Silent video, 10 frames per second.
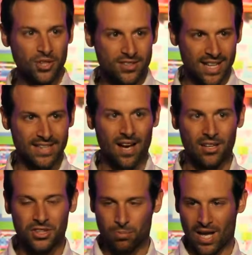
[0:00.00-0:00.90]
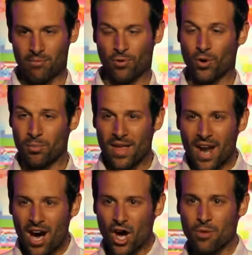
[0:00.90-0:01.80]
is our technology platform that
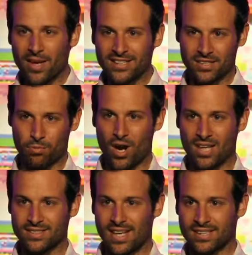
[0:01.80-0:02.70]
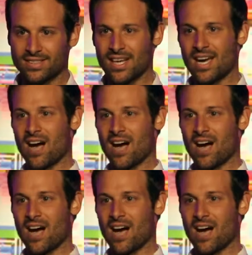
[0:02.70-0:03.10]
automates the process